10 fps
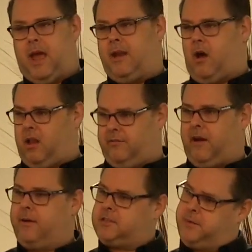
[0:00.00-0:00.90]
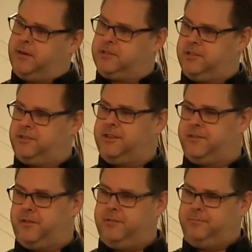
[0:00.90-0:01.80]
and all of our experiences are
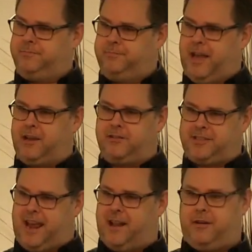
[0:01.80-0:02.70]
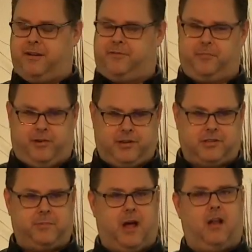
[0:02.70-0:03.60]
different, and you sat under different
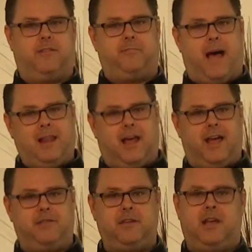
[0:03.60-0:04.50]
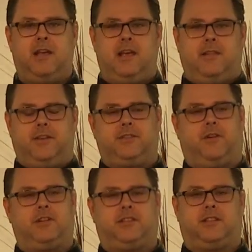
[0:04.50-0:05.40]
preachers, but all of my life, this
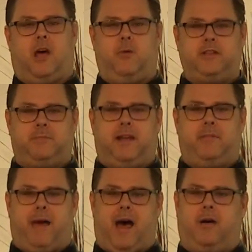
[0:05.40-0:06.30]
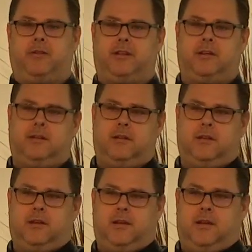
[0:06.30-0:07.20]
verse has always been about
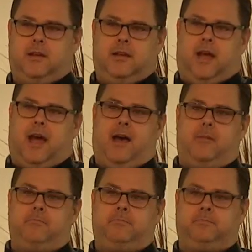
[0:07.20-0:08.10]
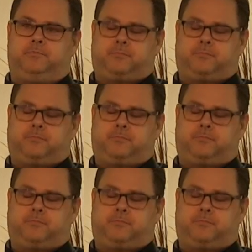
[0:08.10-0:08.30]
um,